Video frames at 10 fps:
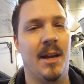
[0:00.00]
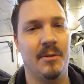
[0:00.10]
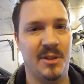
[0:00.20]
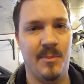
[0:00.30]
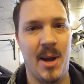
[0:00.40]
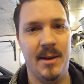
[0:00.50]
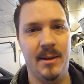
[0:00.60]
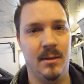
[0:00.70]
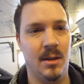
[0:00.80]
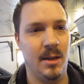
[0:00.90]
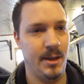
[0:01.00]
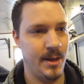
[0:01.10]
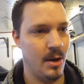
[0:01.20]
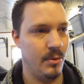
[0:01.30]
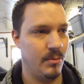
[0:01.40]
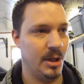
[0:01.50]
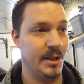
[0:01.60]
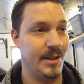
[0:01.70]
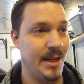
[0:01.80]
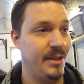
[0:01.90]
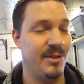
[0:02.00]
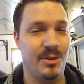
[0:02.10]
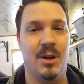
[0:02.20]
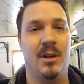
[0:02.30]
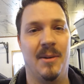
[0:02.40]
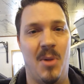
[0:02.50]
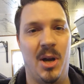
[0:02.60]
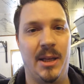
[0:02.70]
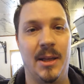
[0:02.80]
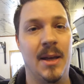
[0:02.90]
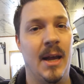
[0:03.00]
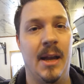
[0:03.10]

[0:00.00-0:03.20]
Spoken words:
I was spending, you know, a decent chunk of money